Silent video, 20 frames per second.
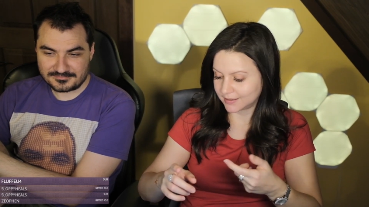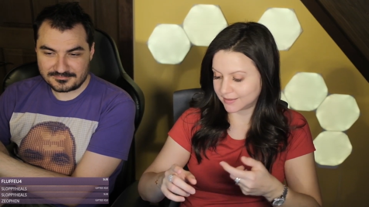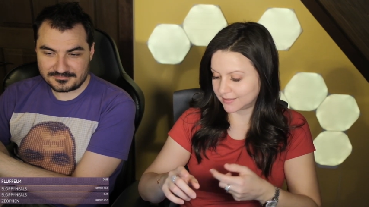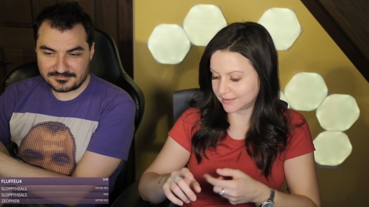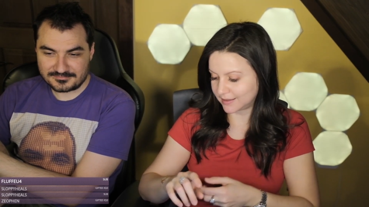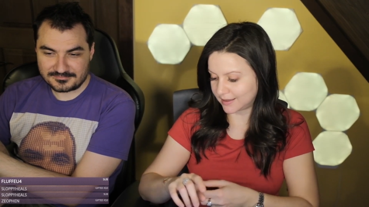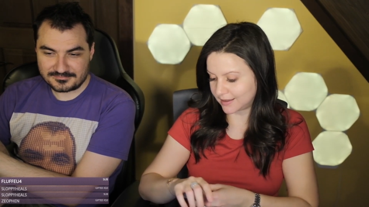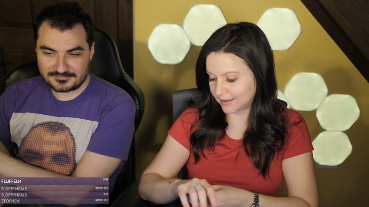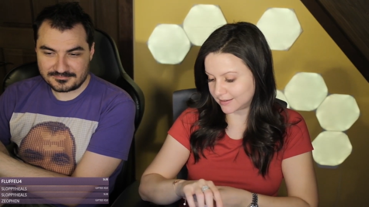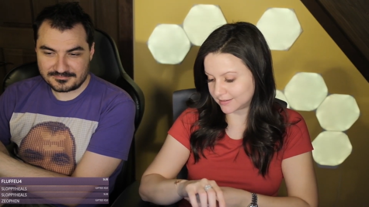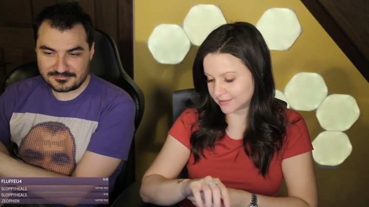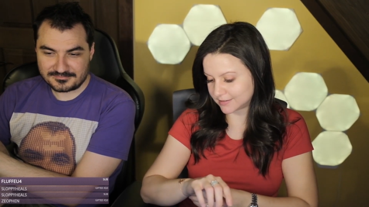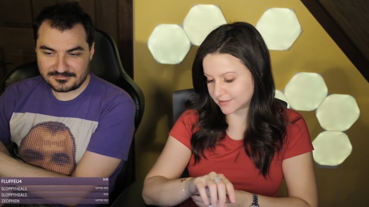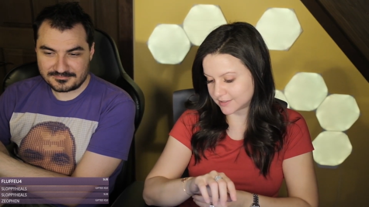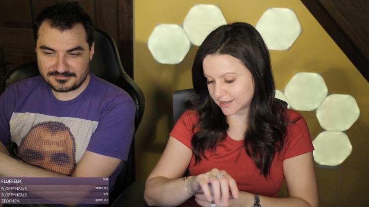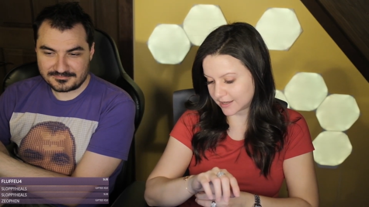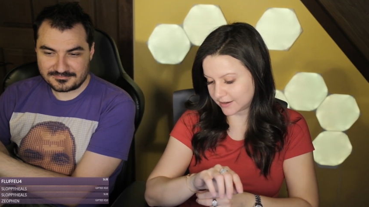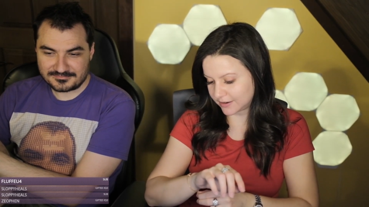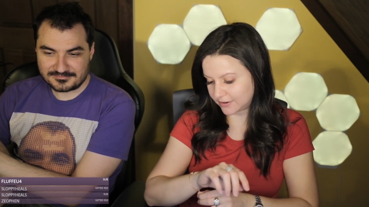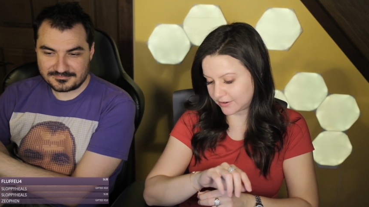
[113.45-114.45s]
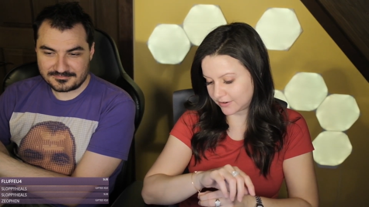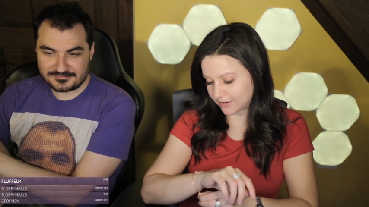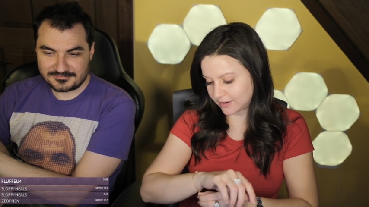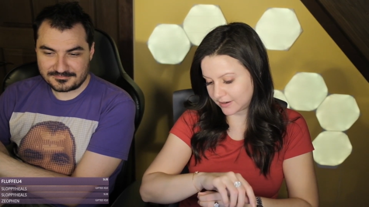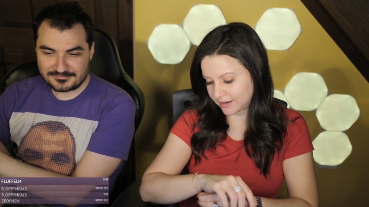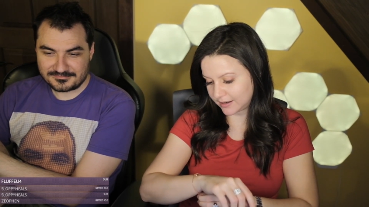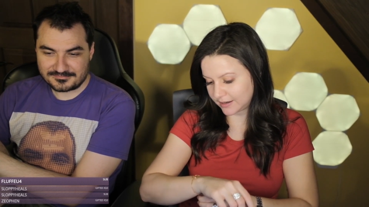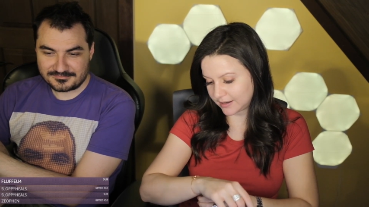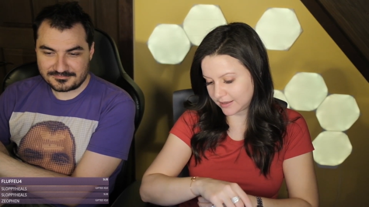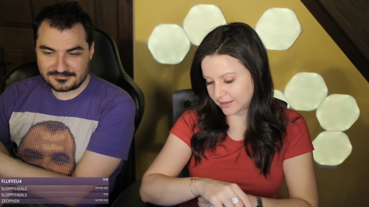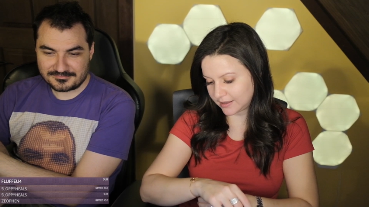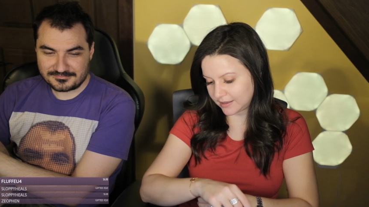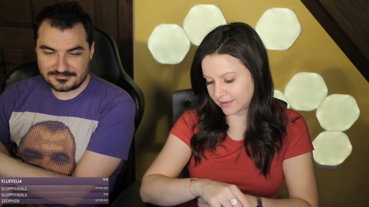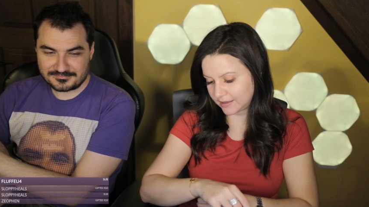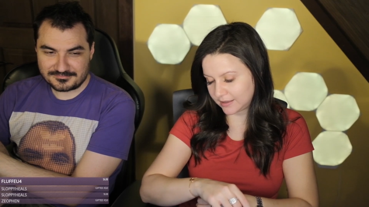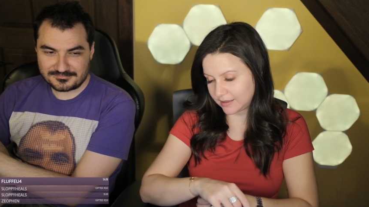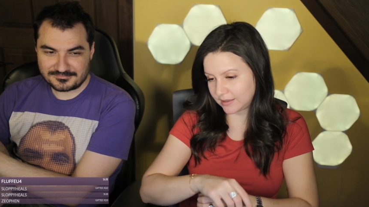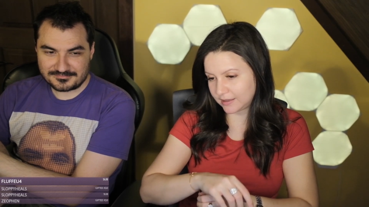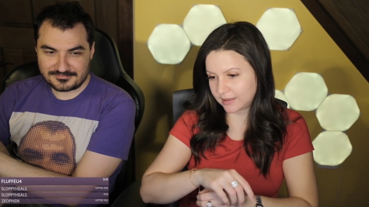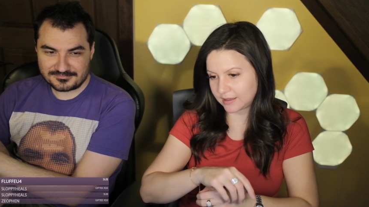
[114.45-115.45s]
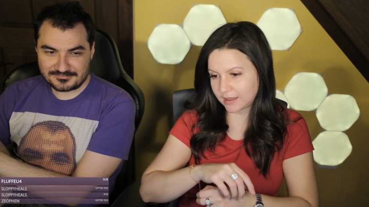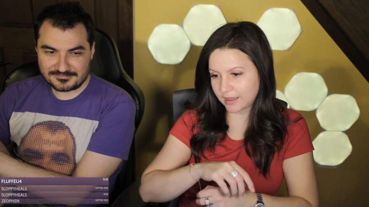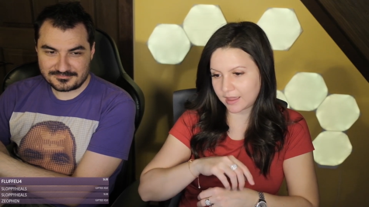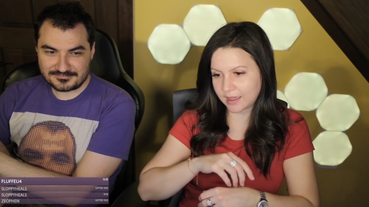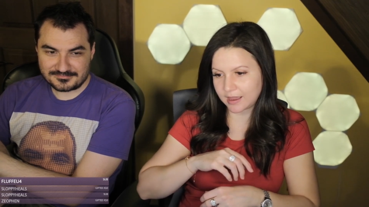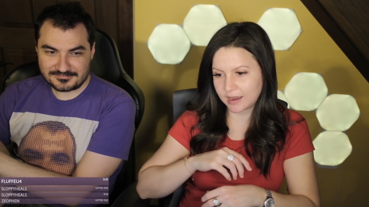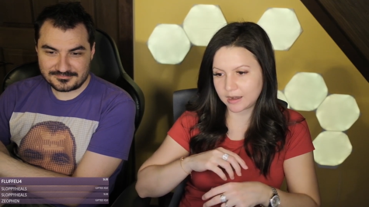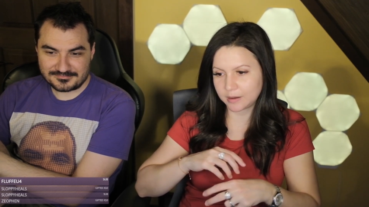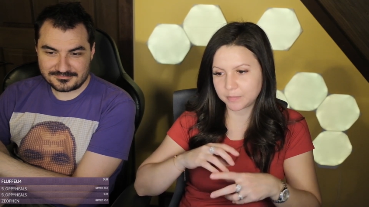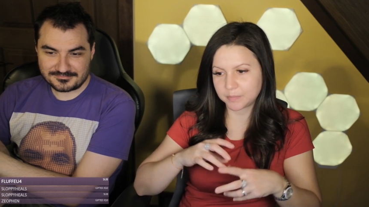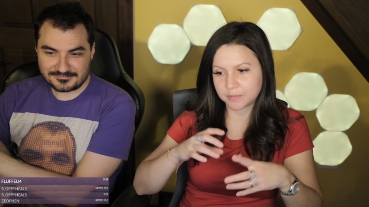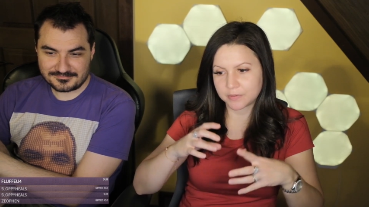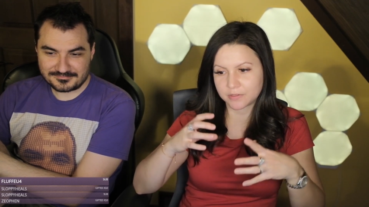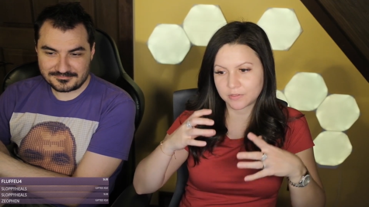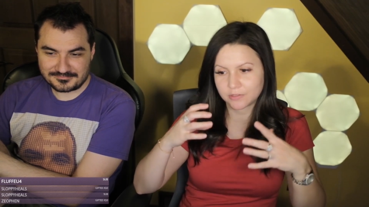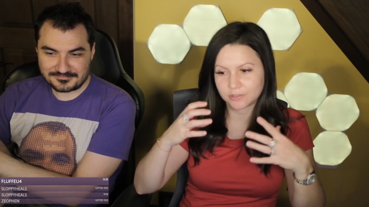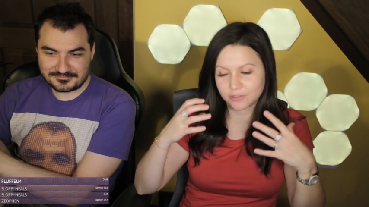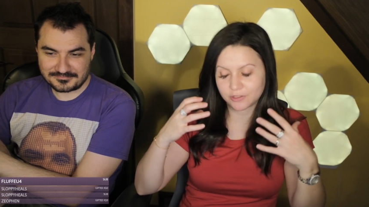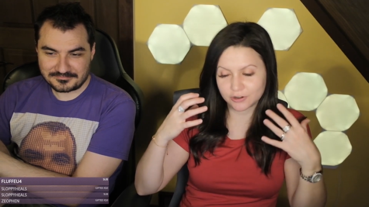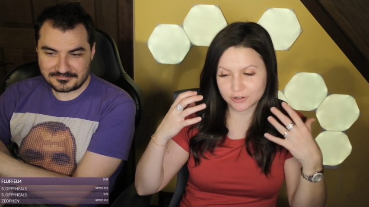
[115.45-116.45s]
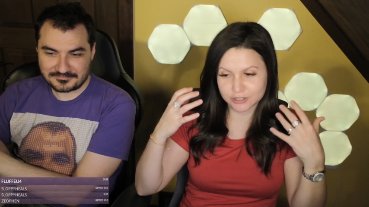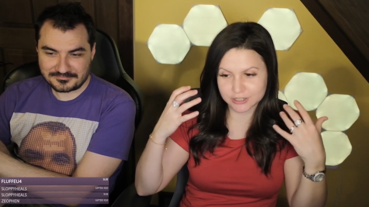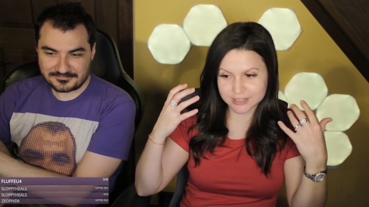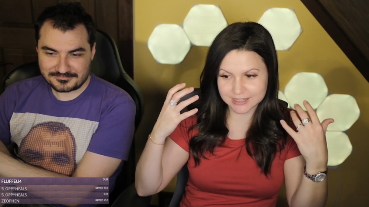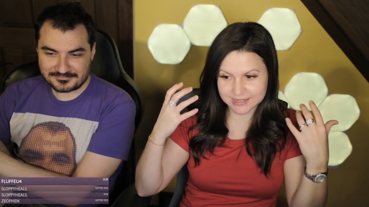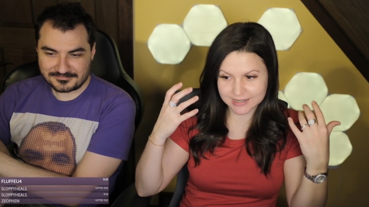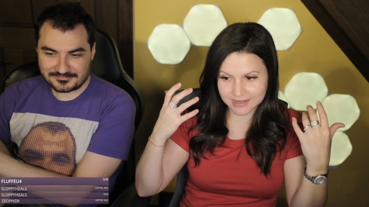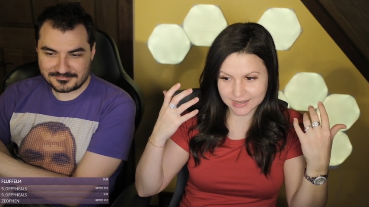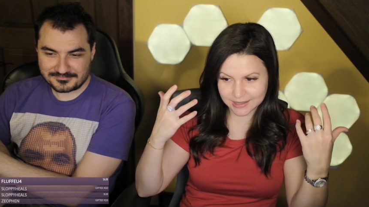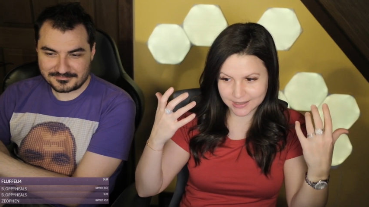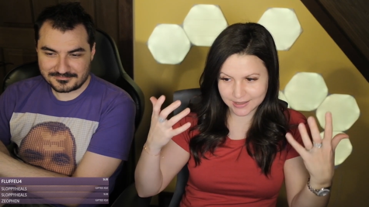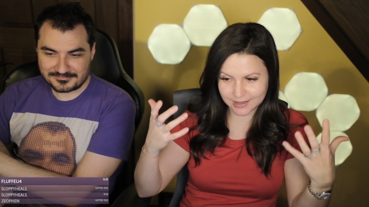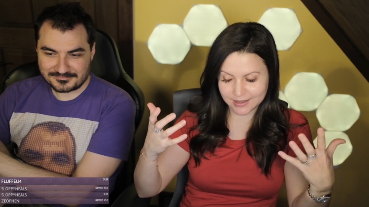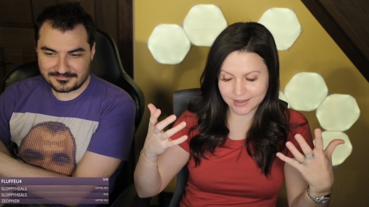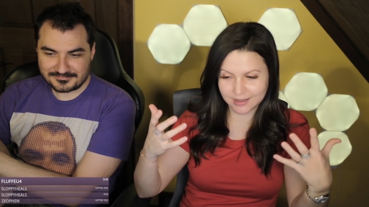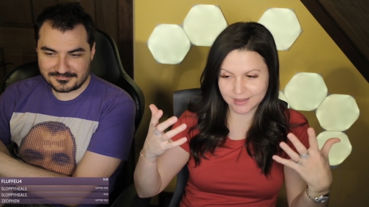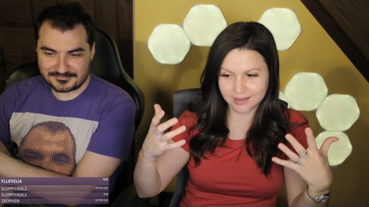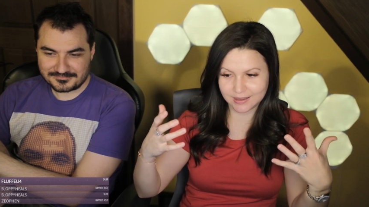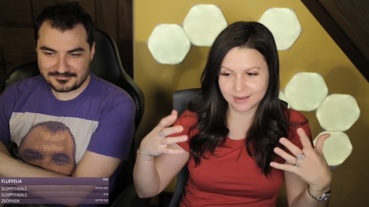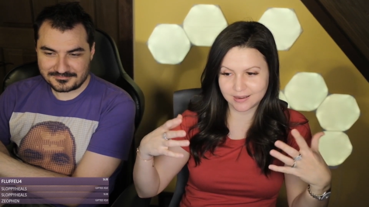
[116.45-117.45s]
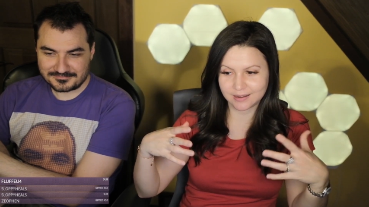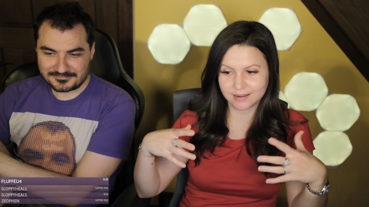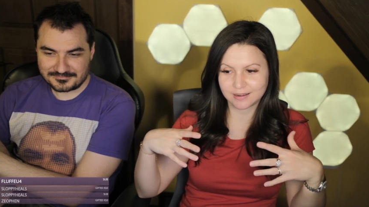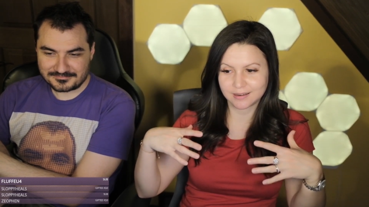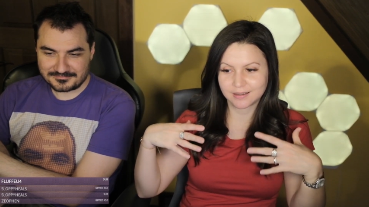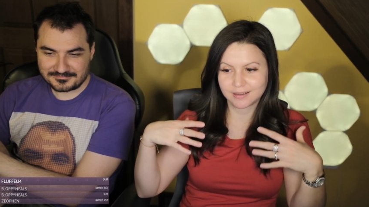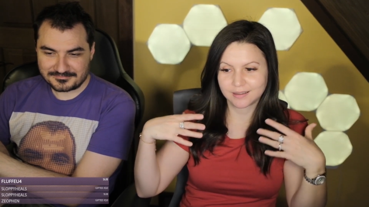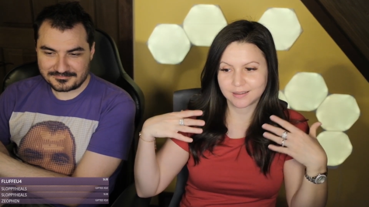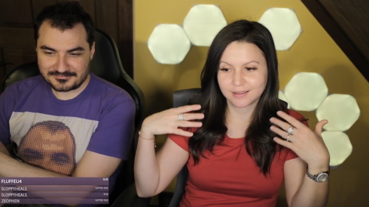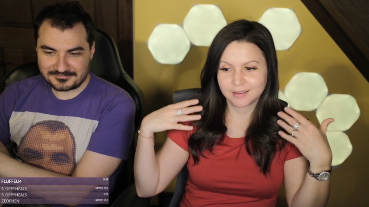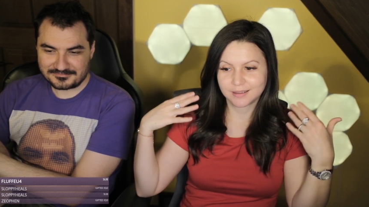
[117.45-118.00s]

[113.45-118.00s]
Speaker 1: that generally helps your skin